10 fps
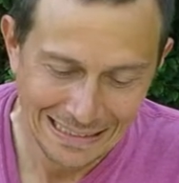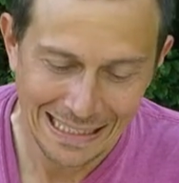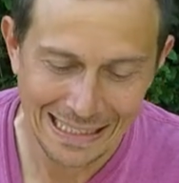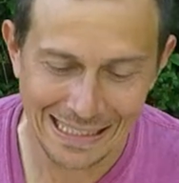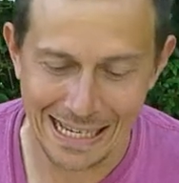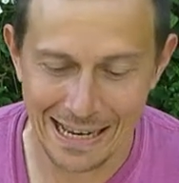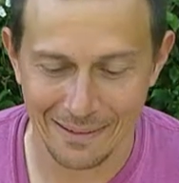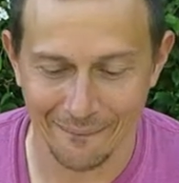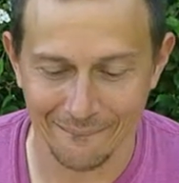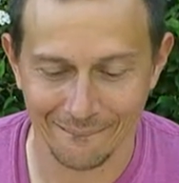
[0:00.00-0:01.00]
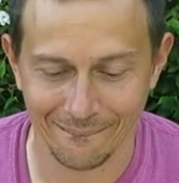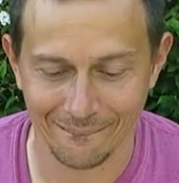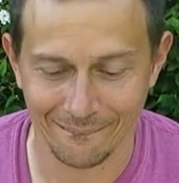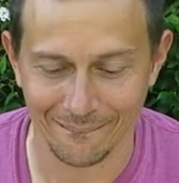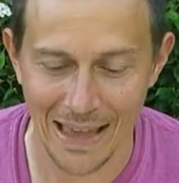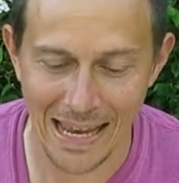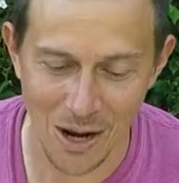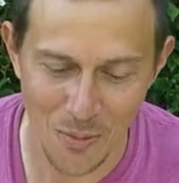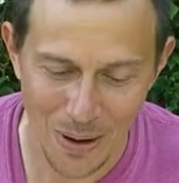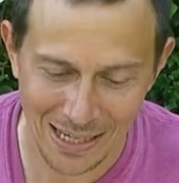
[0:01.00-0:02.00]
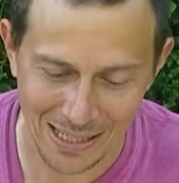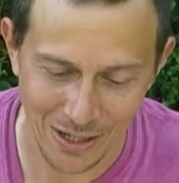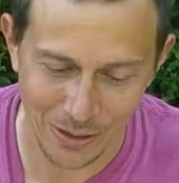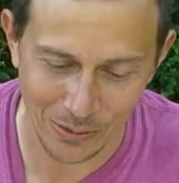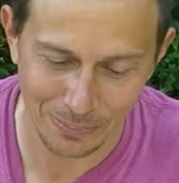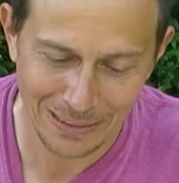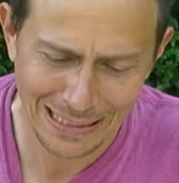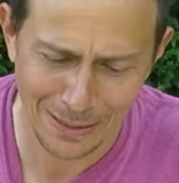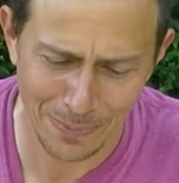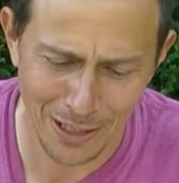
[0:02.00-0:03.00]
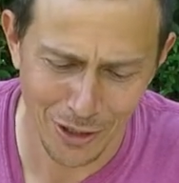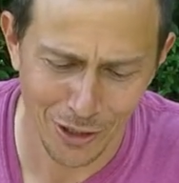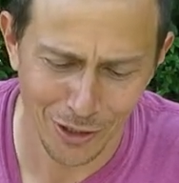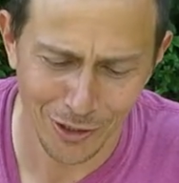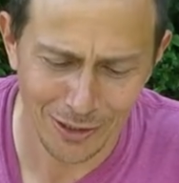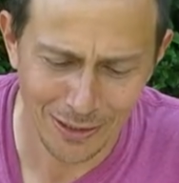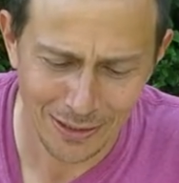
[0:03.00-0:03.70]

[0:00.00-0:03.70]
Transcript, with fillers: Let's see. Meadow pesto, please be good.